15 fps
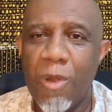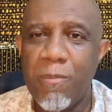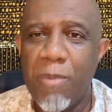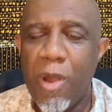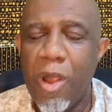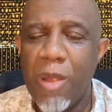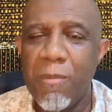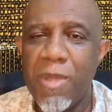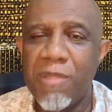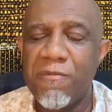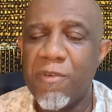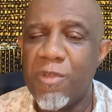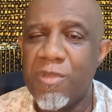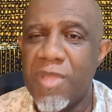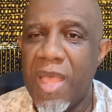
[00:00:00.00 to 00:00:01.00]
apartment,
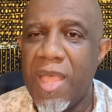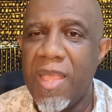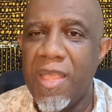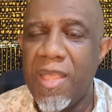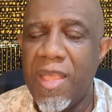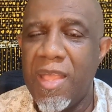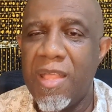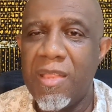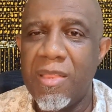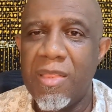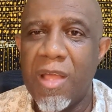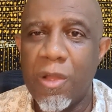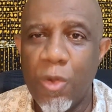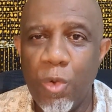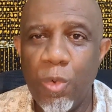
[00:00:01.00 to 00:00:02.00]
for say in
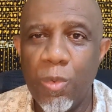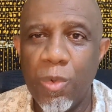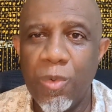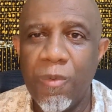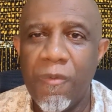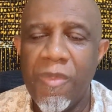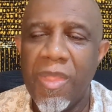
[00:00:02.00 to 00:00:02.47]
Nakuru.